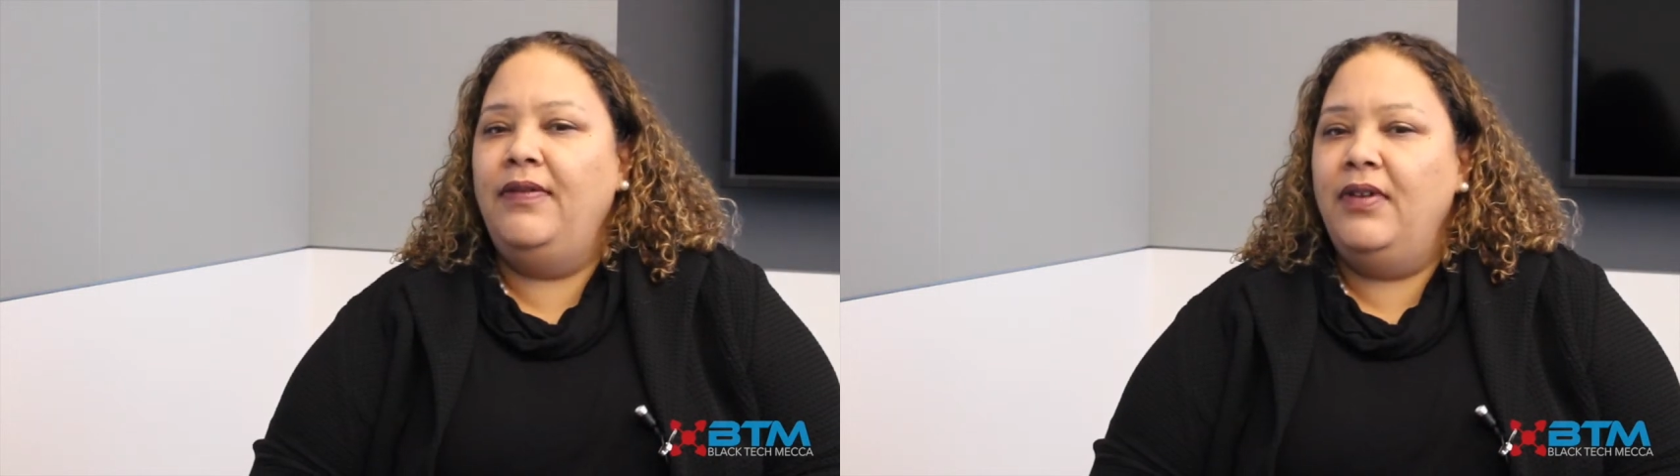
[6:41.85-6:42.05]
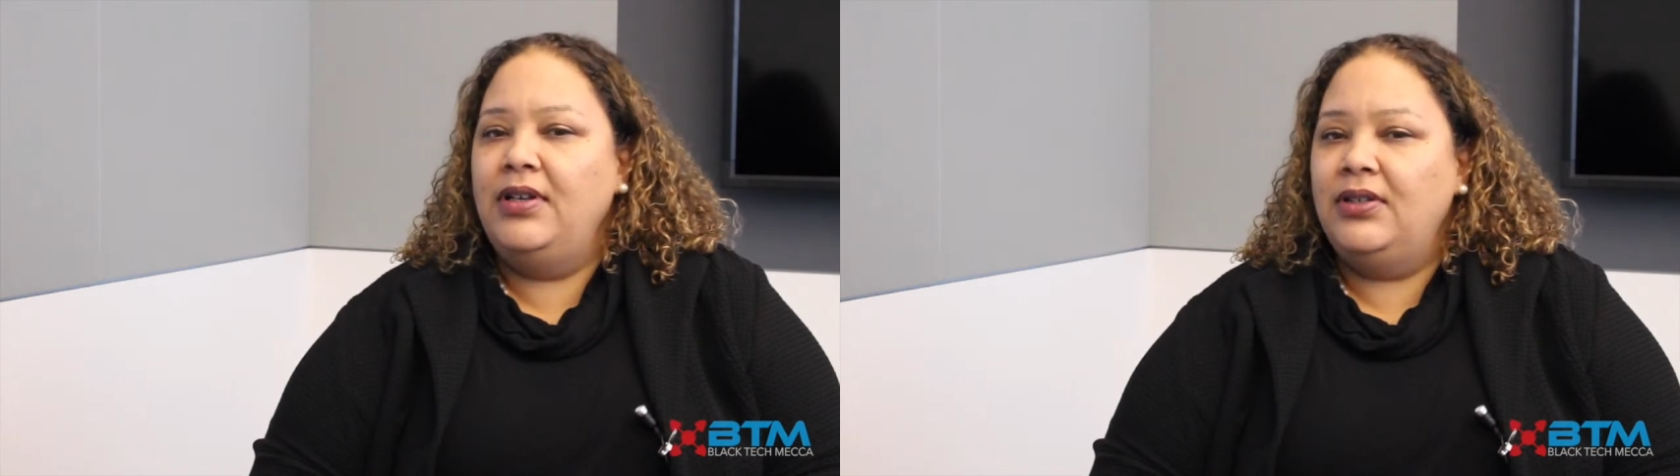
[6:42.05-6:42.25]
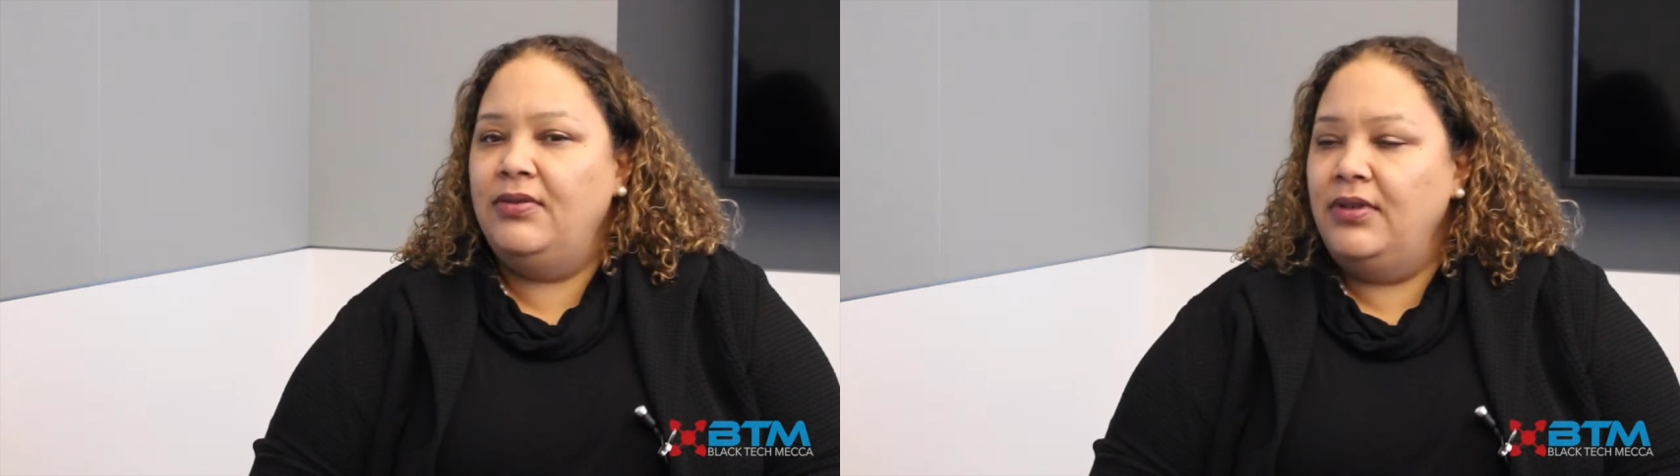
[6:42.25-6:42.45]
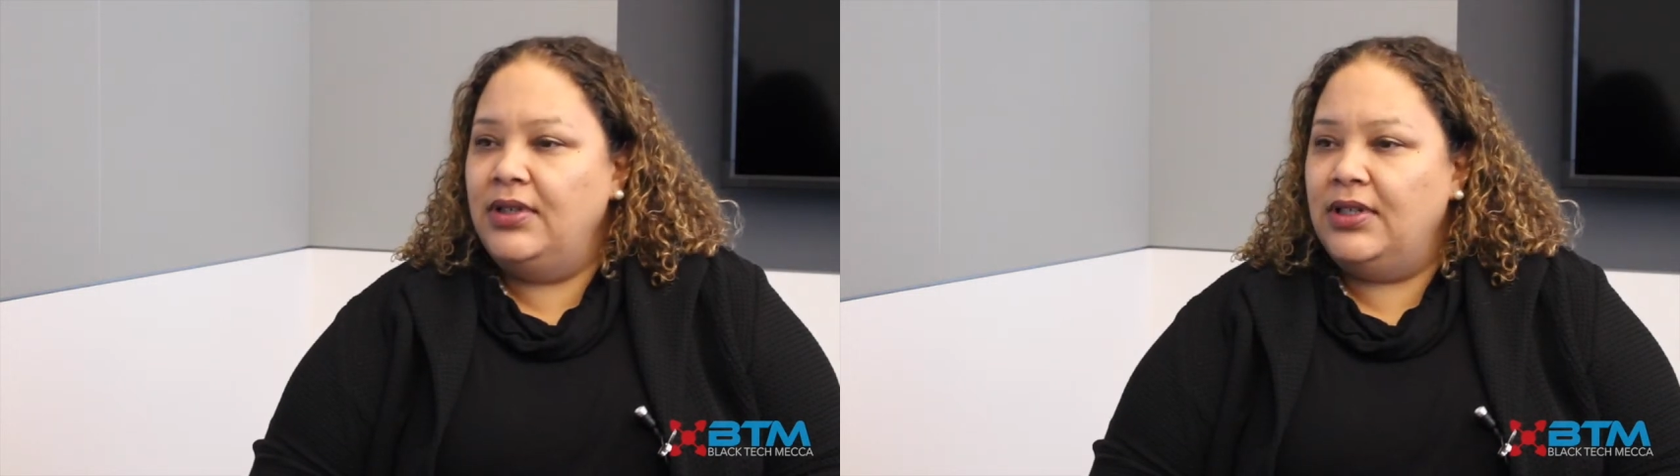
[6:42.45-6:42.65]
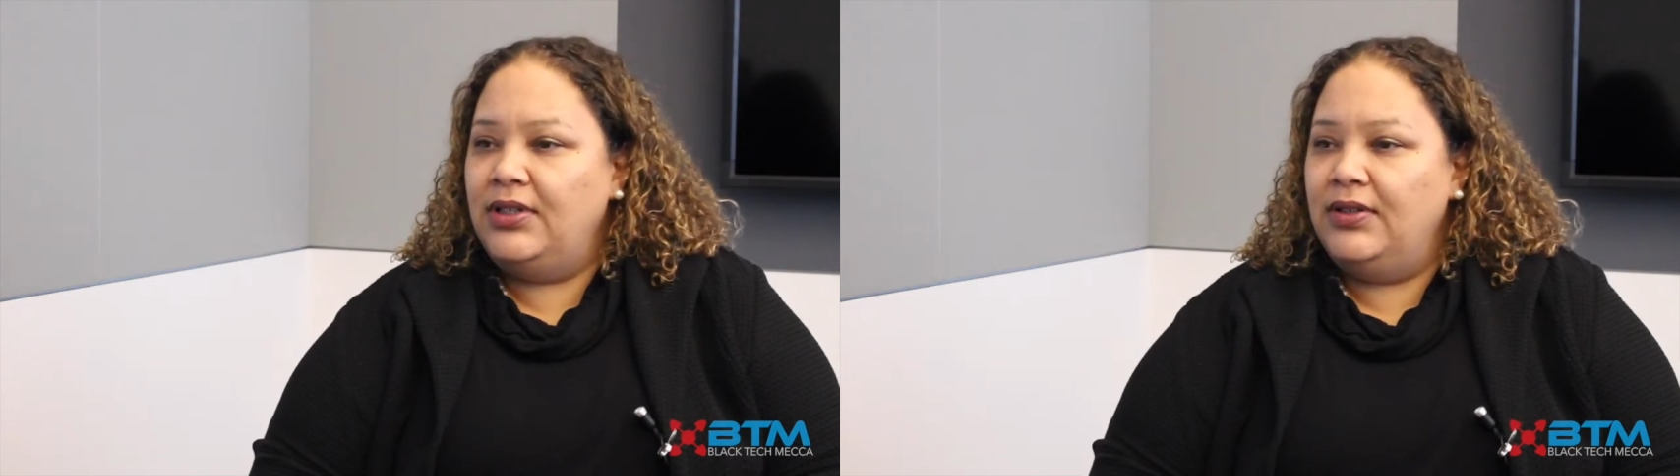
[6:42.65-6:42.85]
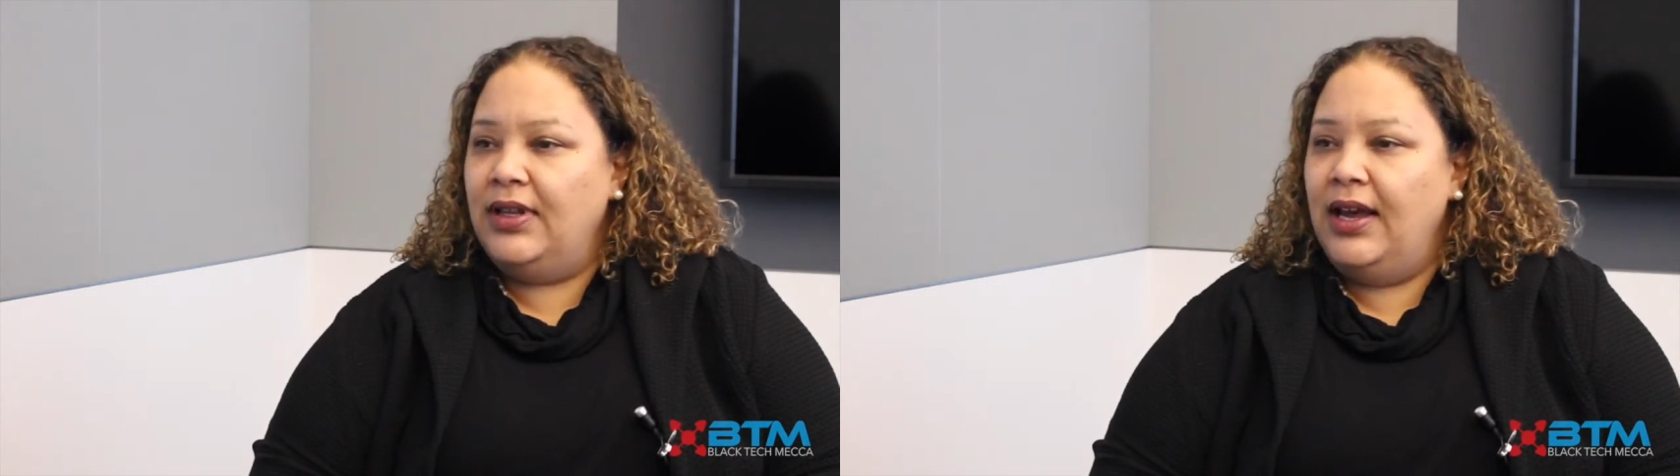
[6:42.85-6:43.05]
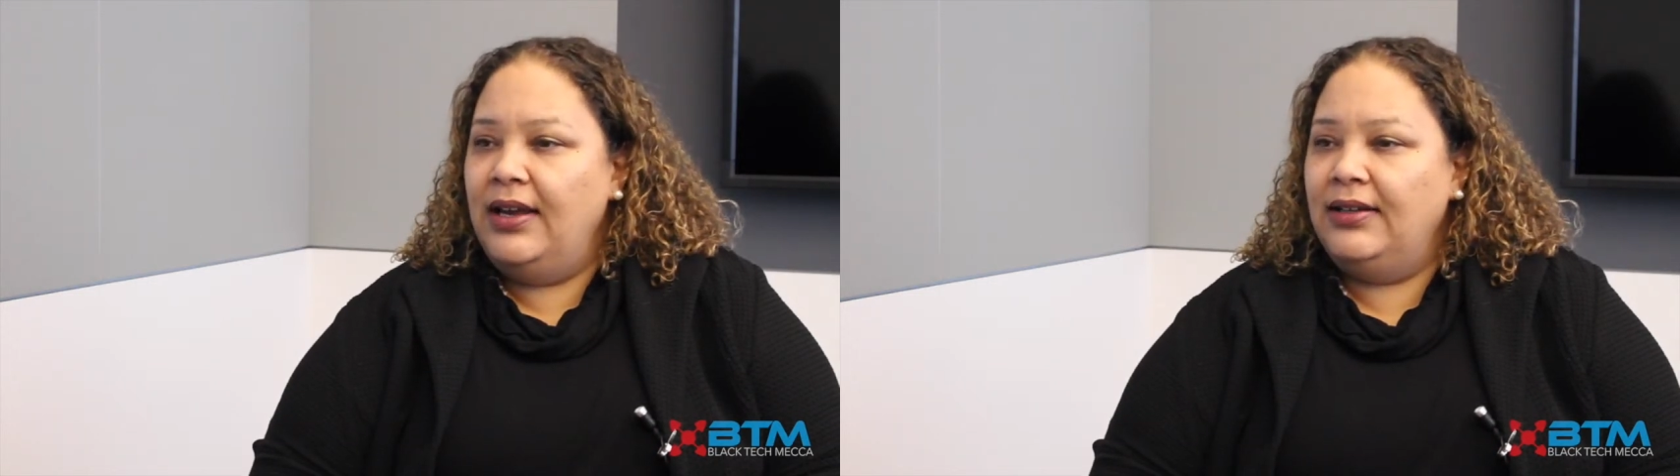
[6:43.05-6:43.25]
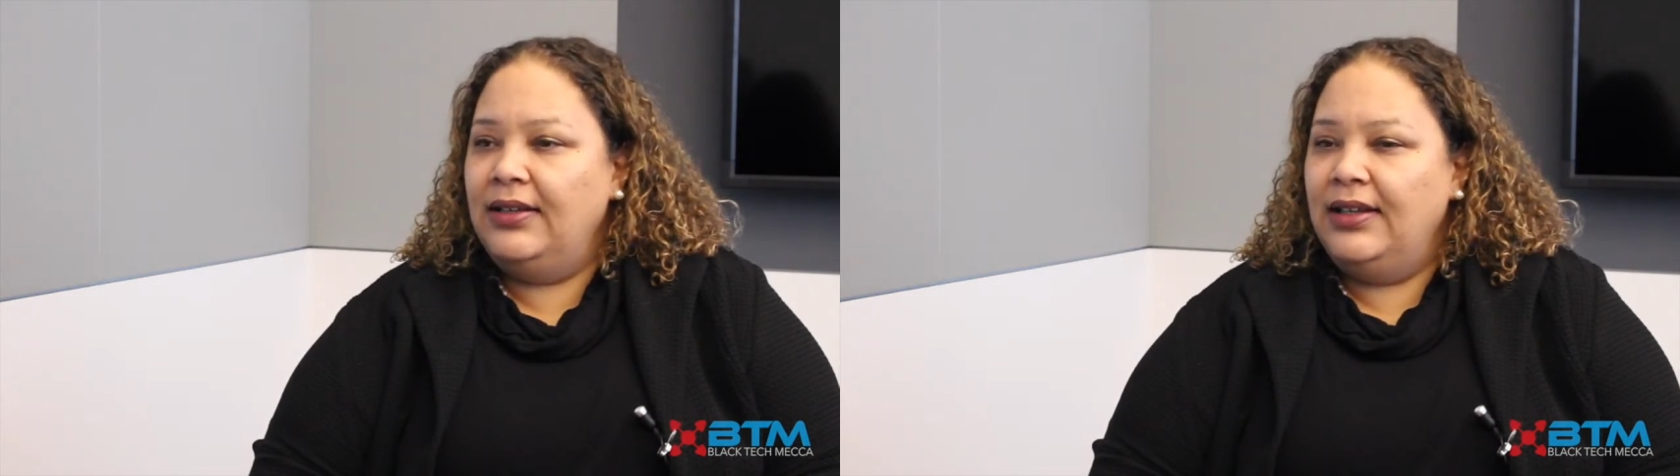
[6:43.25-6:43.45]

great schools that do that.